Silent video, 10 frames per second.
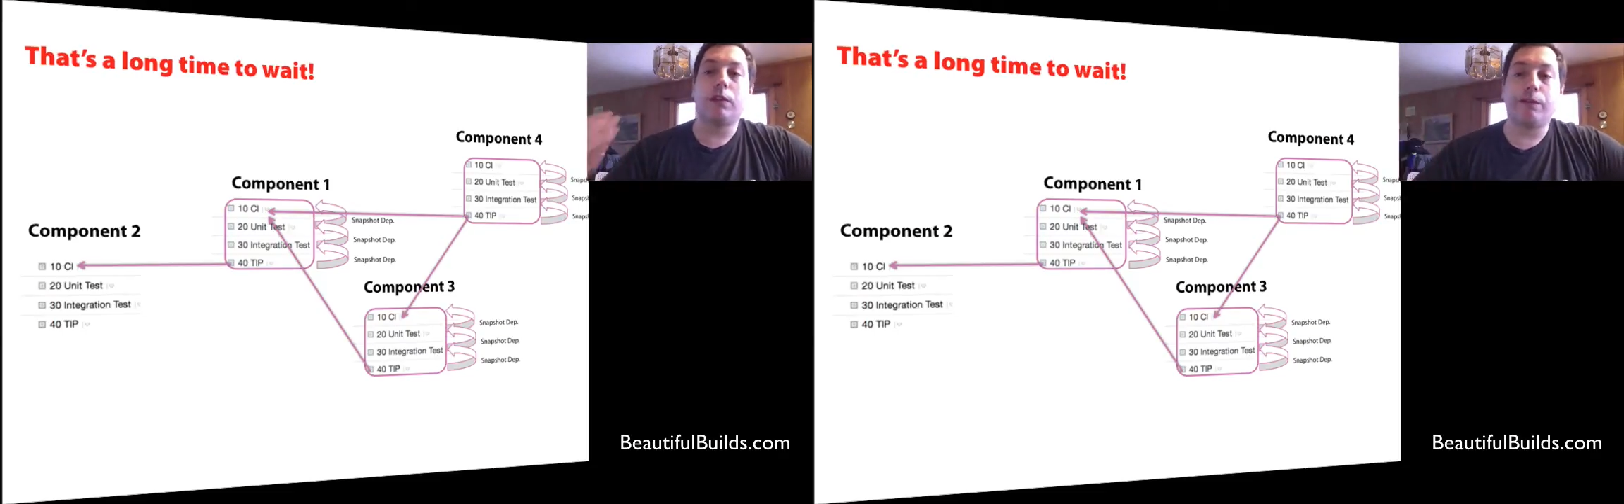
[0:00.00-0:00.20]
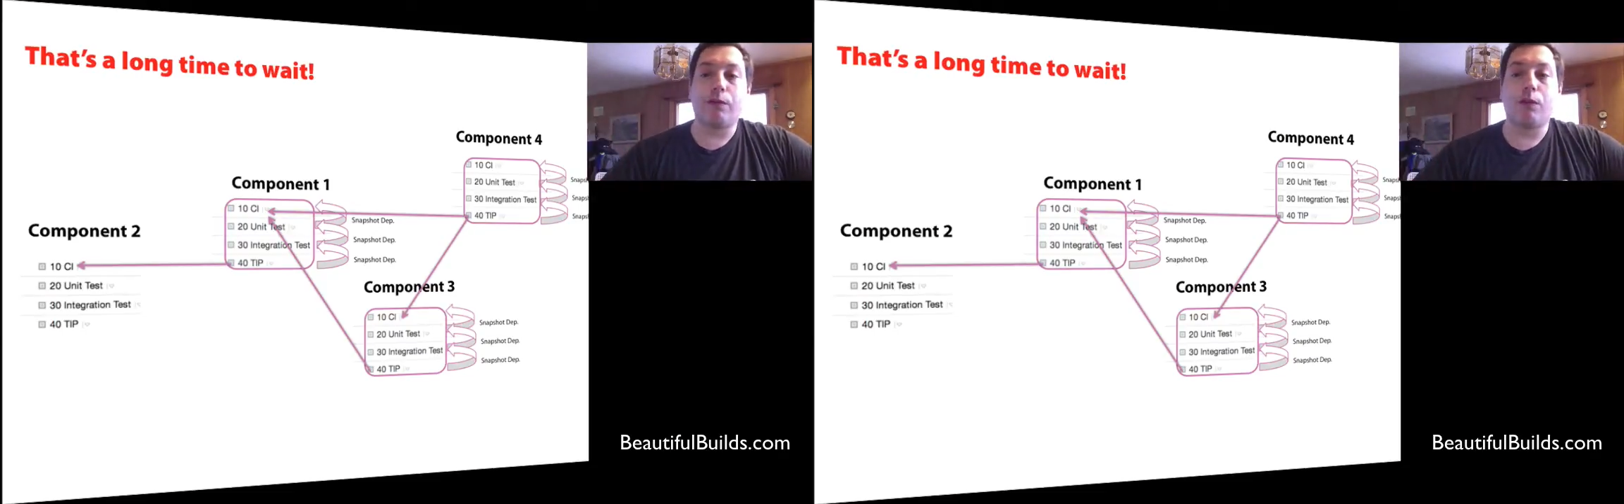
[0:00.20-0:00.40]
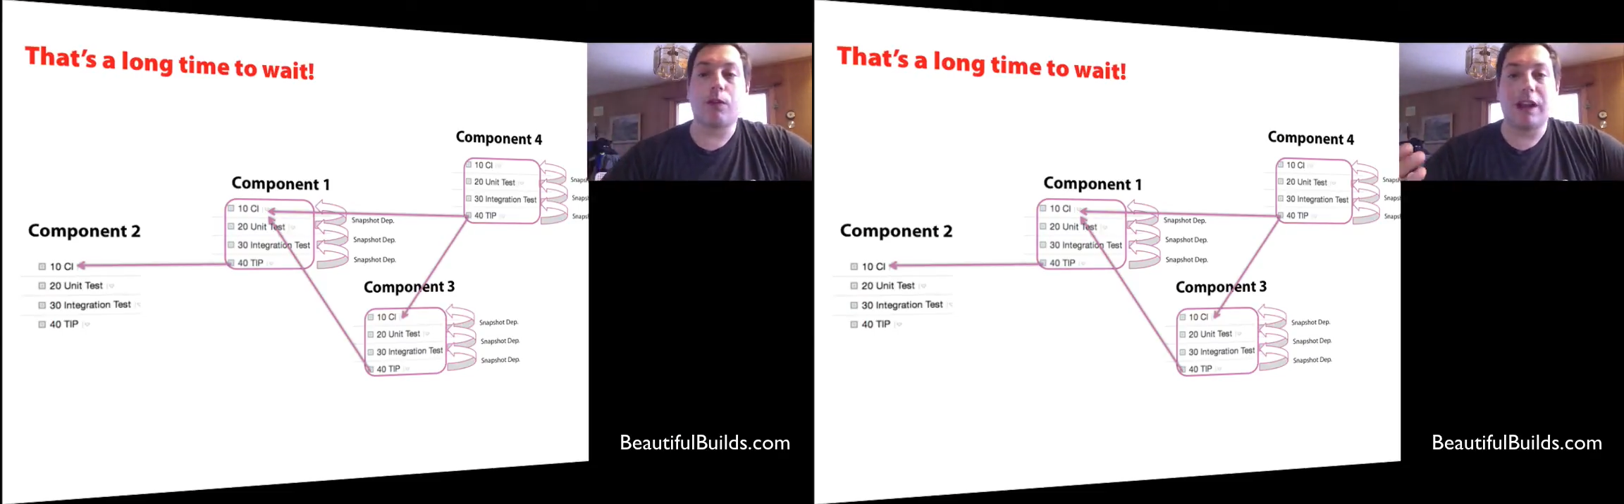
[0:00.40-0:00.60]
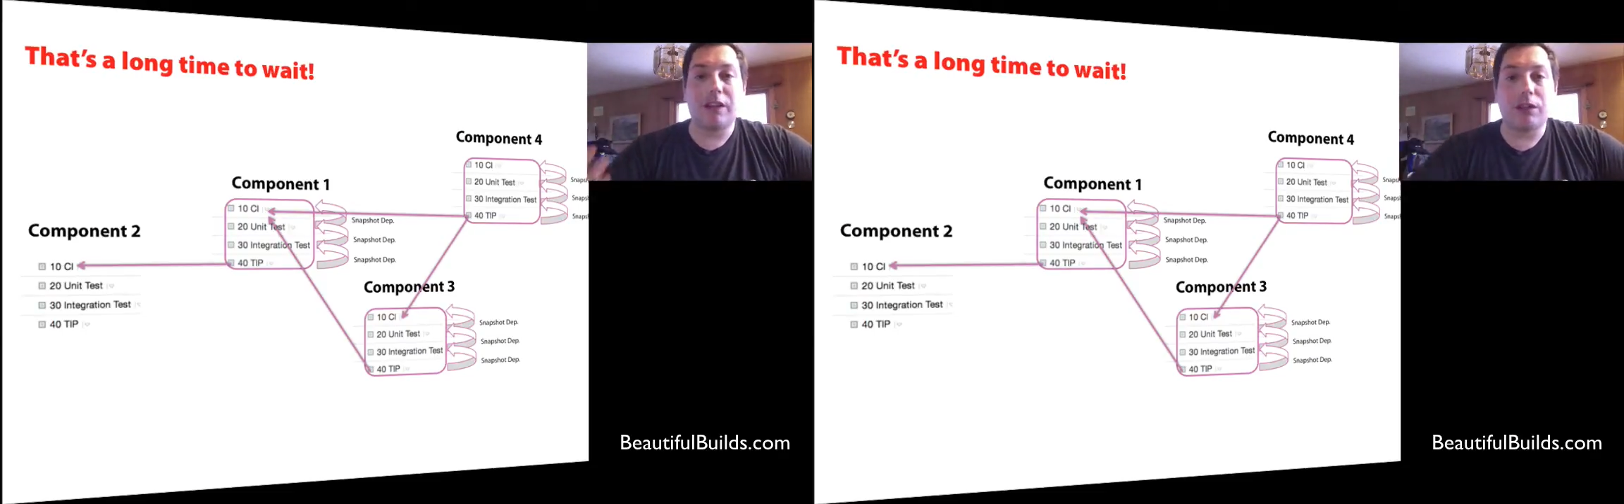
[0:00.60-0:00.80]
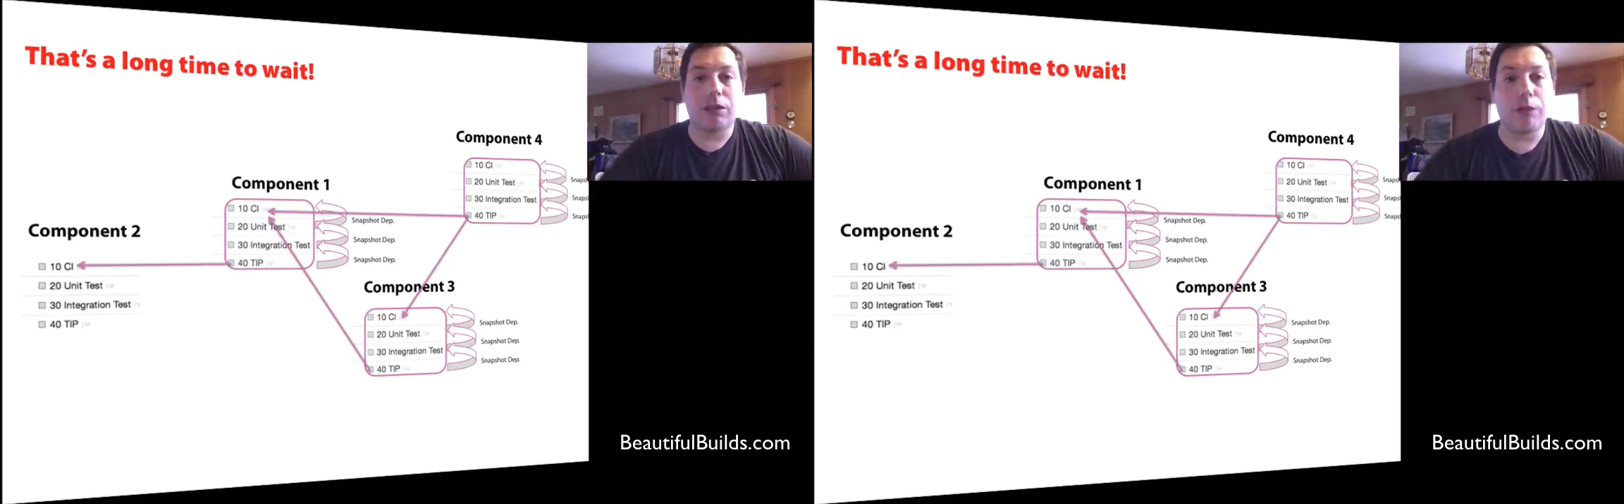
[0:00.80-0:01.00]
4,
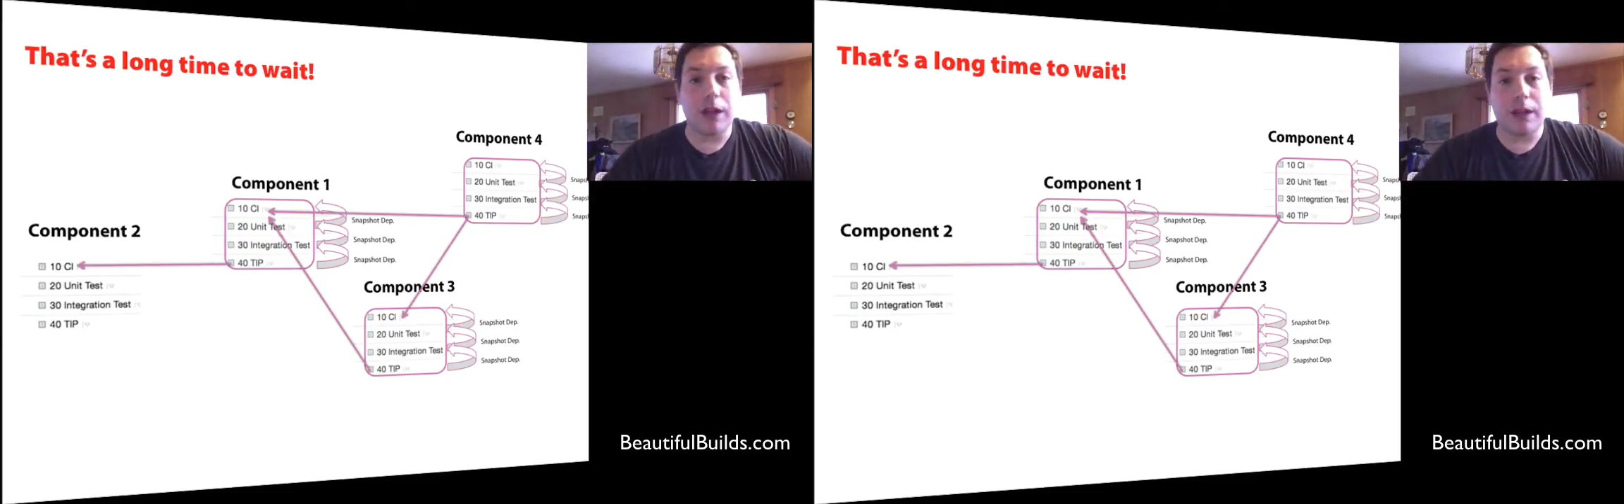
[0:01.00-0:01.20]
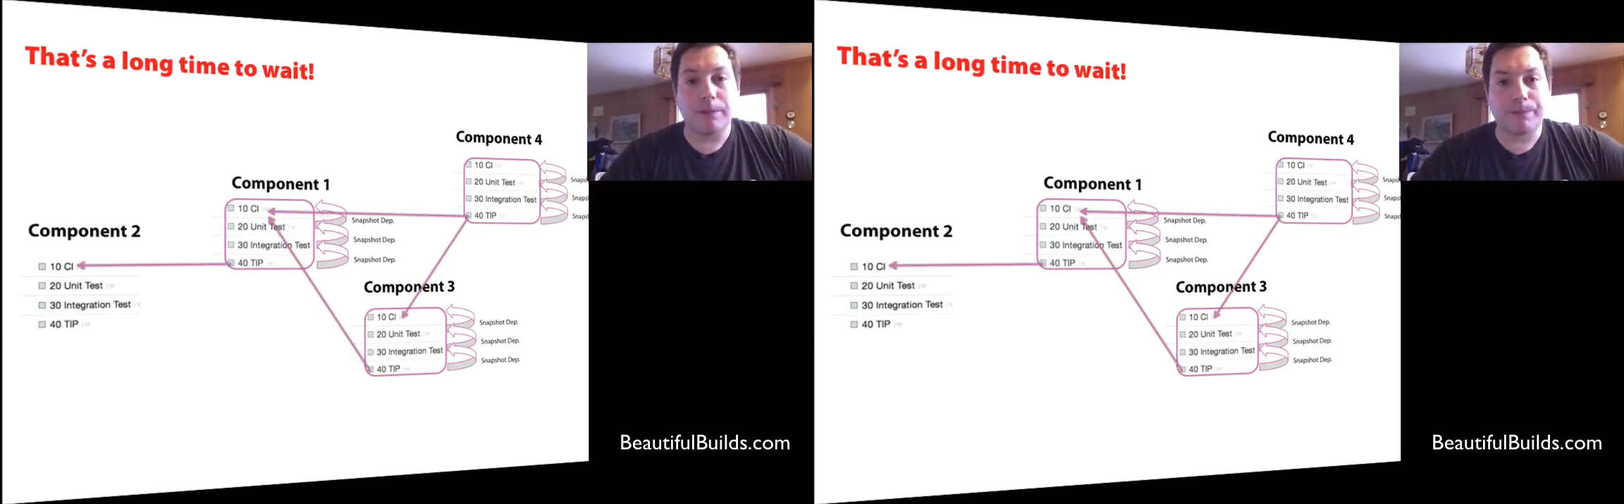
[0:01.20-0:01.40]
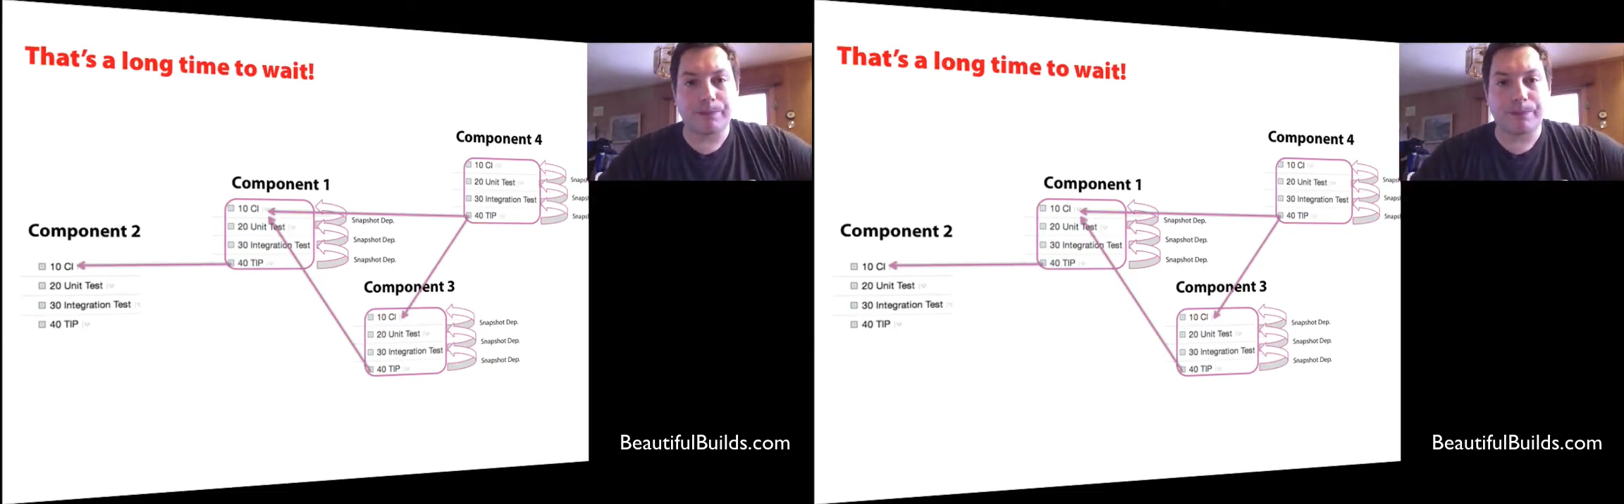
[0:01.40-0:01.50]
and 3.